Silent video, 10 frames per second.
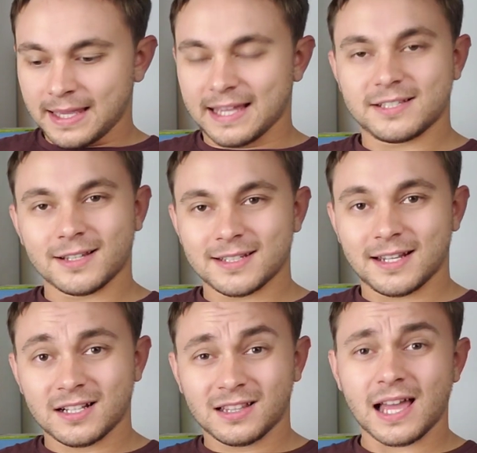It doesn't
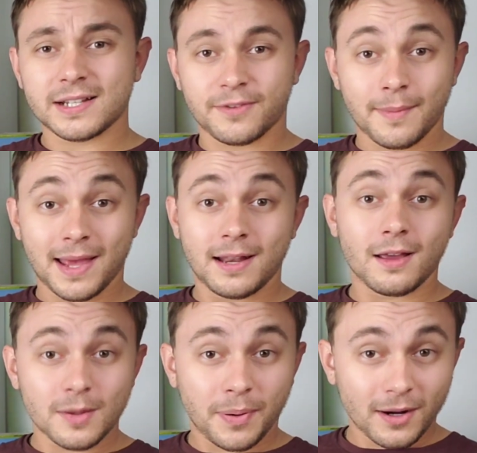neglect from any
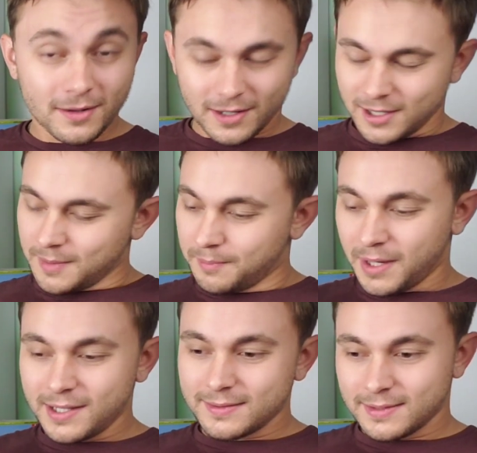other part,
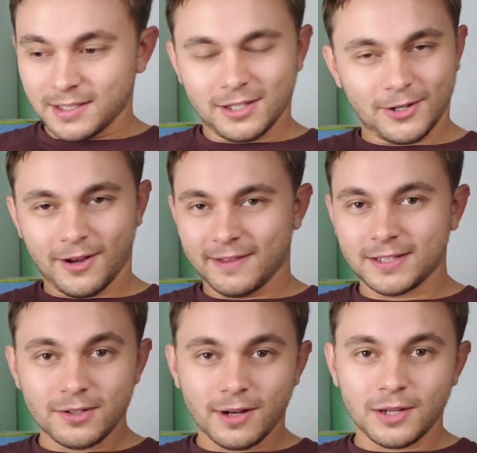but you don't have
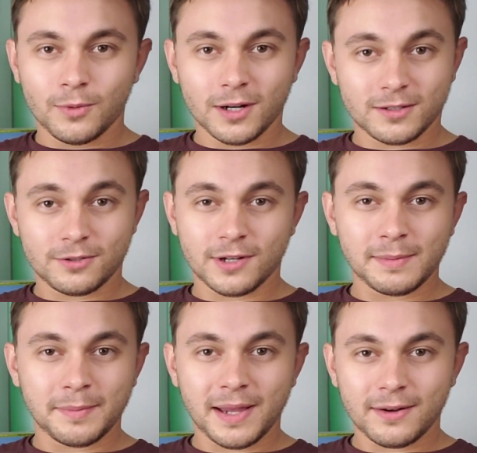to do any work to
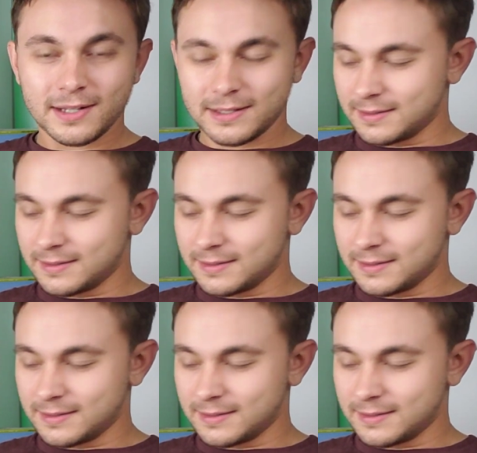dream about it,